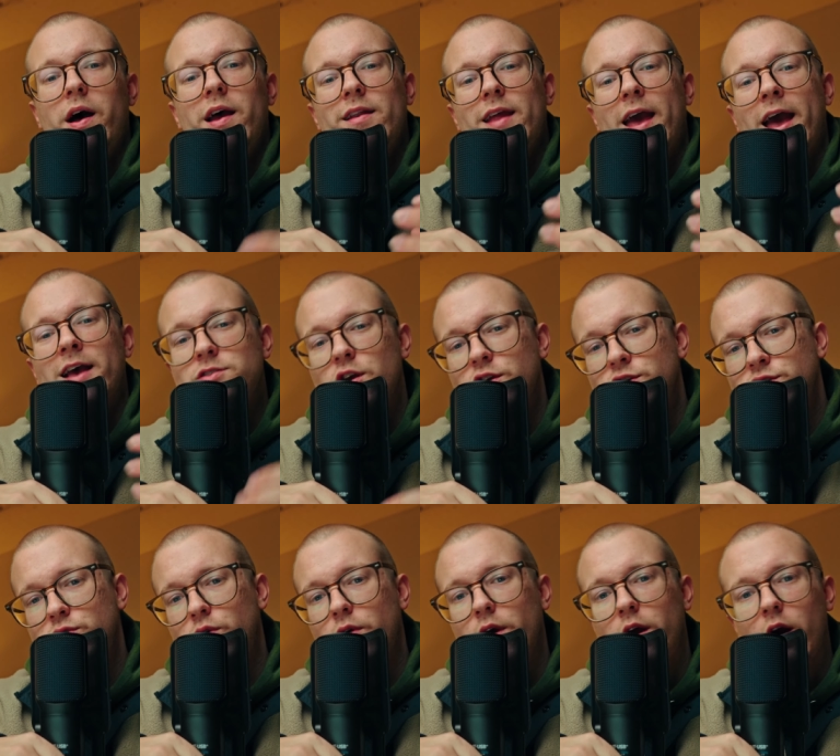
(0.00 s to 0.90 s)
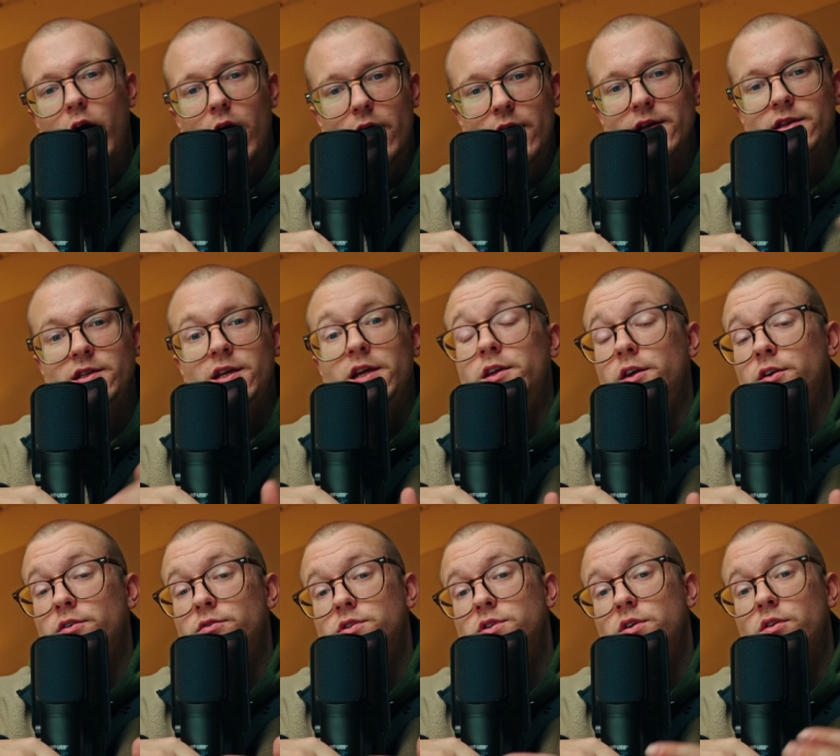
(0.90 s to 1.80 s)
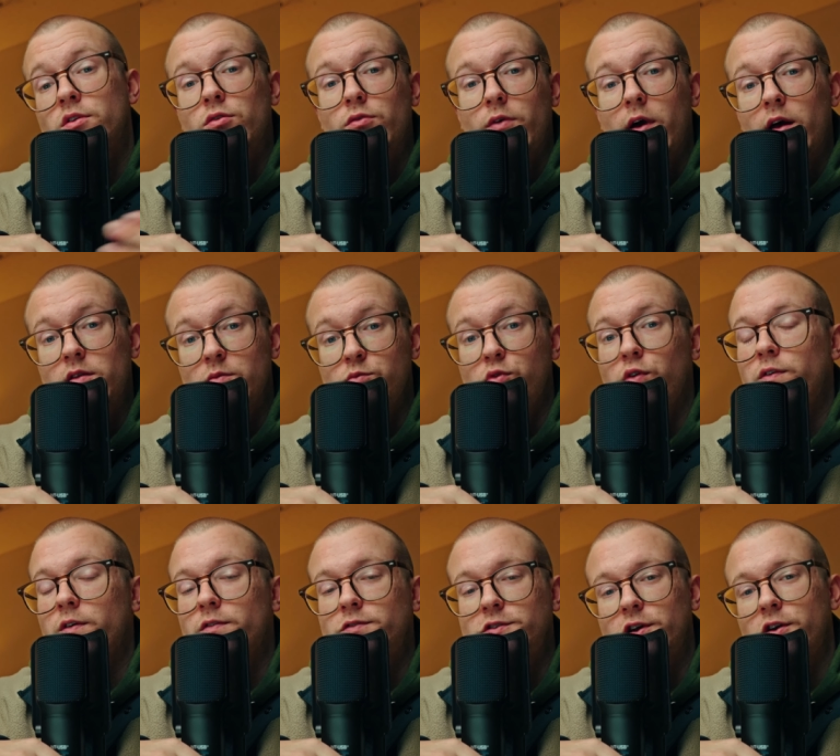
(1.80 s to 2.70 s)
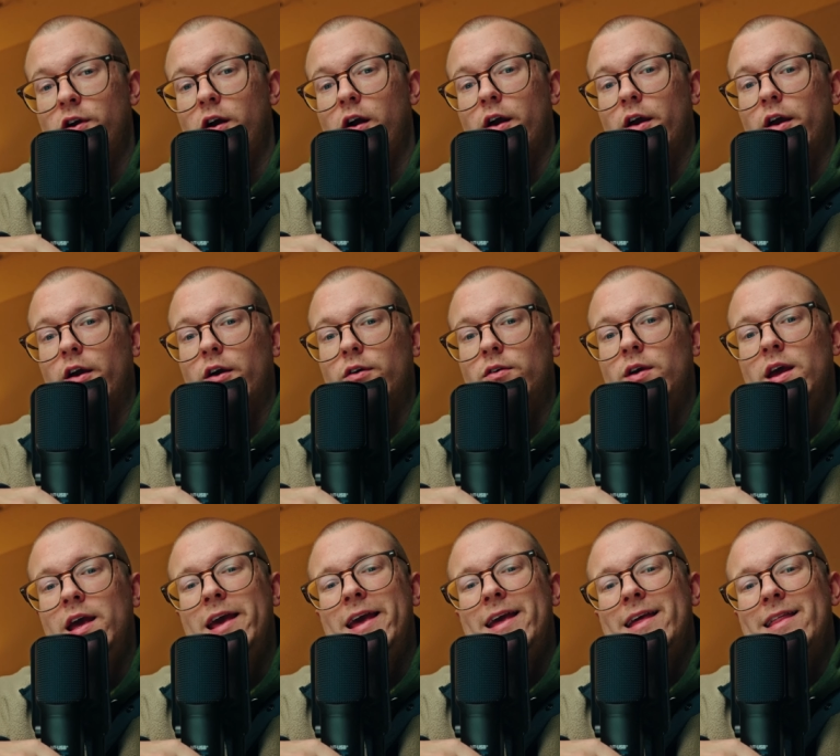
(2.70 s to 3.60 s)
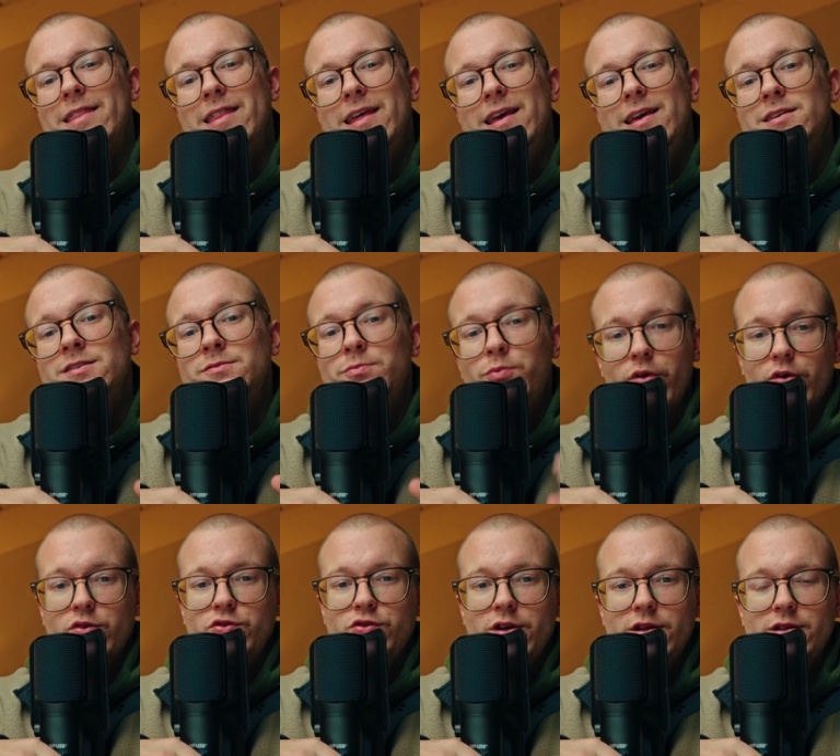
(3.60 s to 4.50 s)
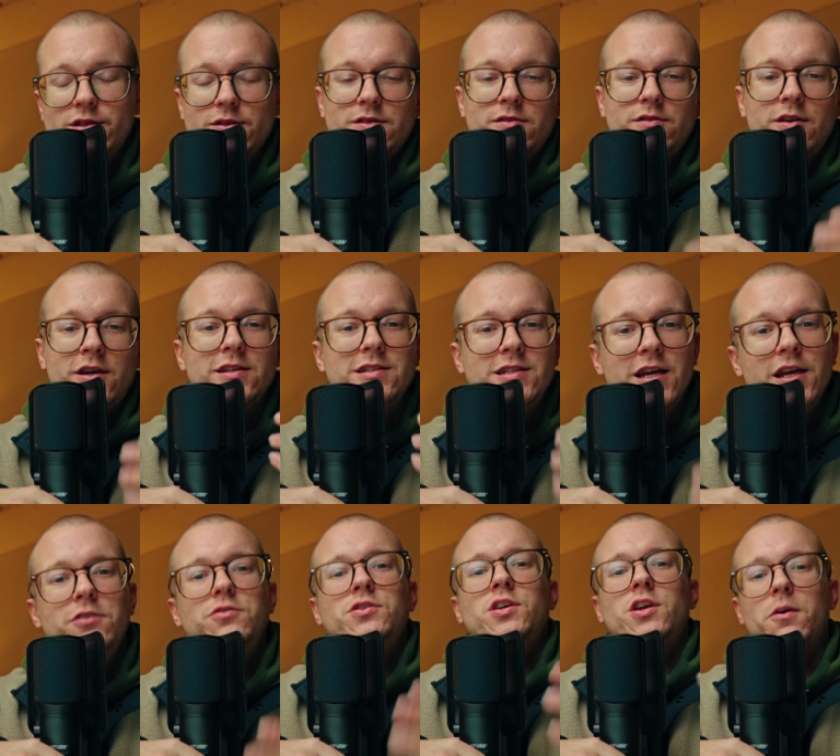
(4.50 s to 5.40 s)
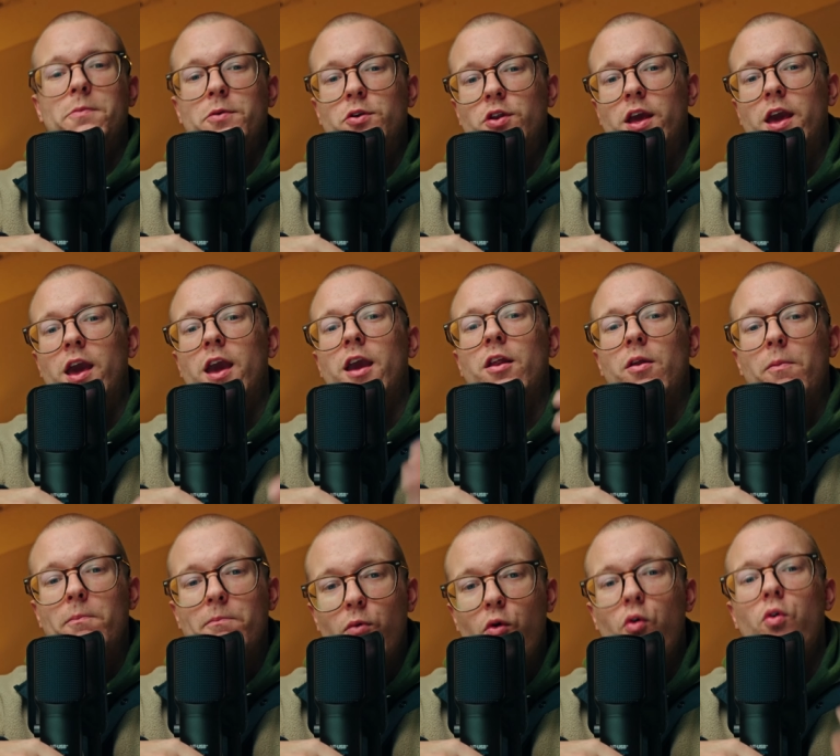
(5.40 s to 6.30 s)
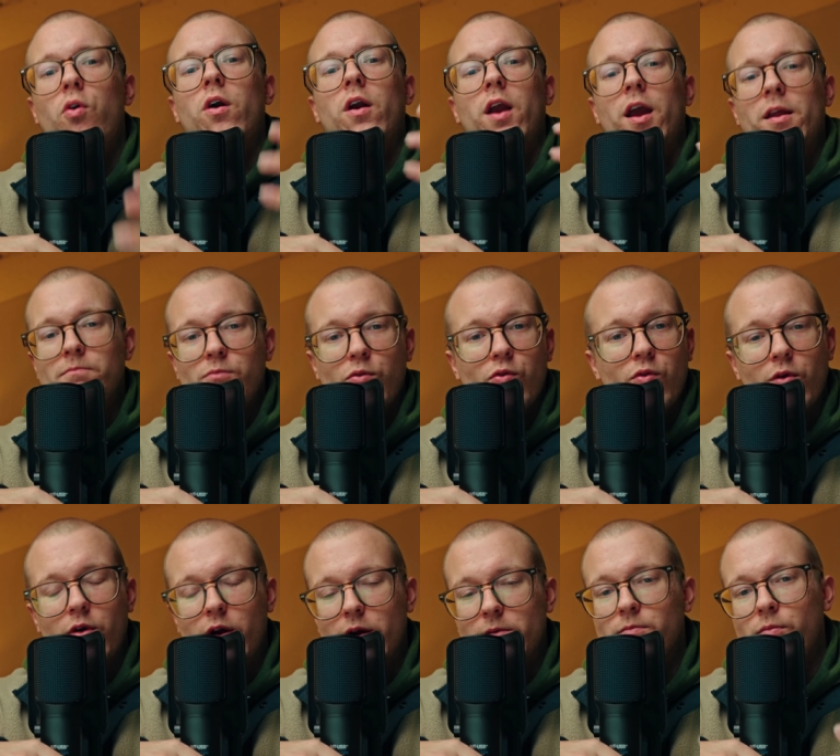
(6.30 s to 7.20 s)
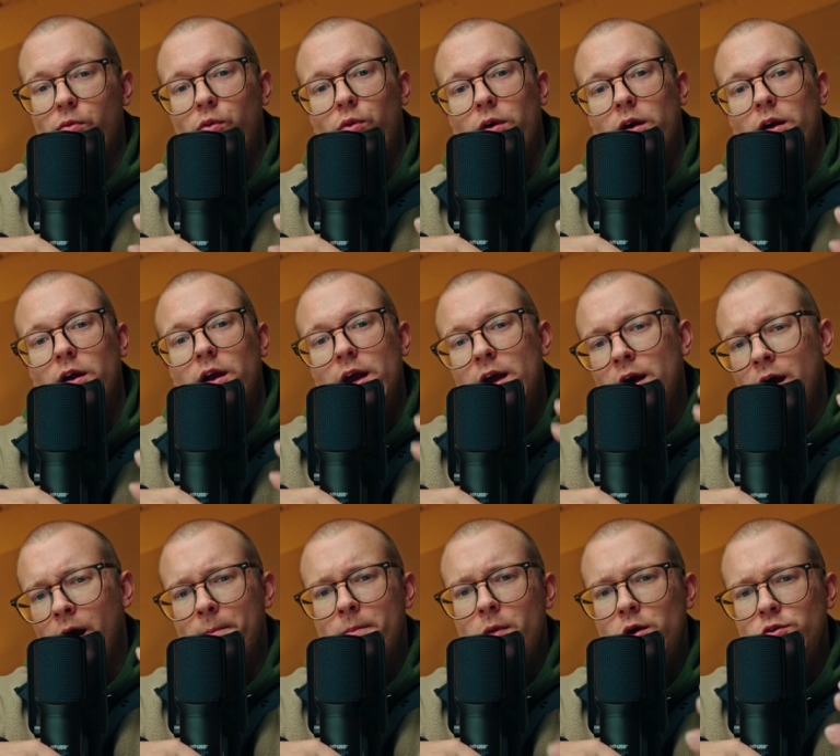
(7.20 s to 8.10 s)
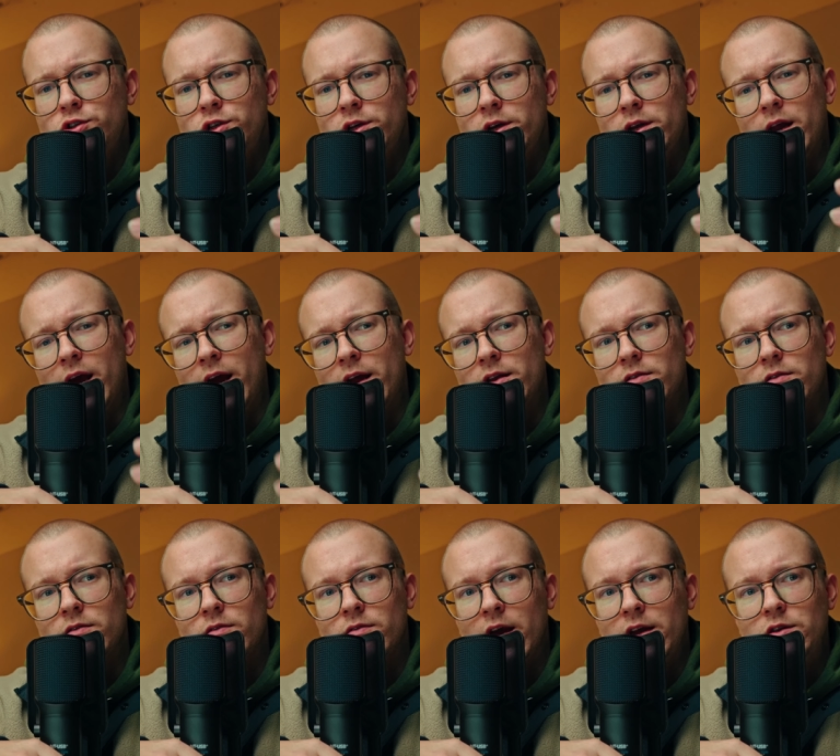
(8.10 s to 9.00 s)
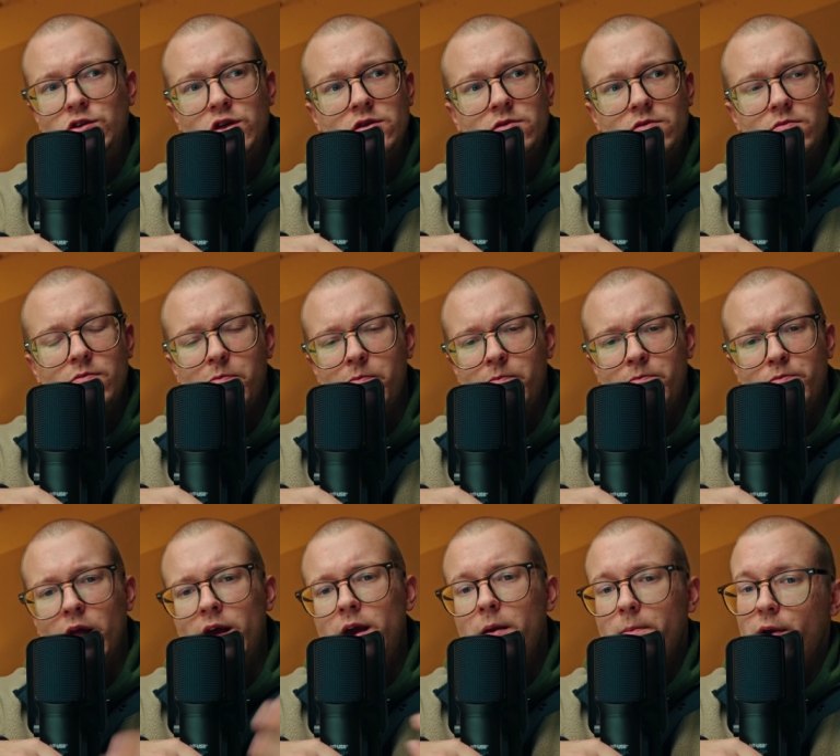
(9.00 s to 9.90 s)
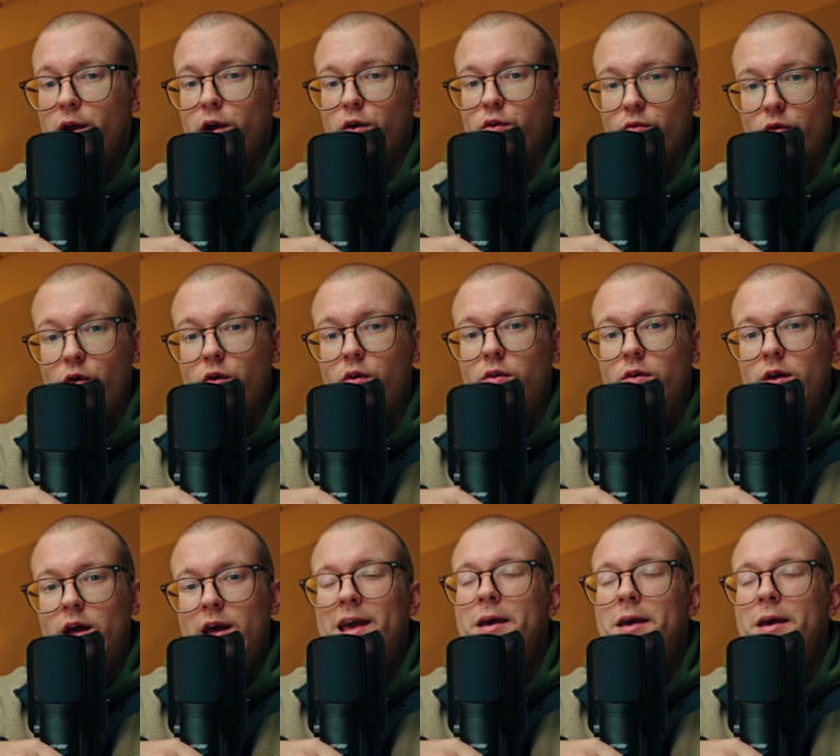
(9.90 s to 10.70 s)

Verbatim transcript: But as our story arc continues throughout the movie of Sicario, these portraits continue to communicate more and more and more emotion, and they just play a bigger role.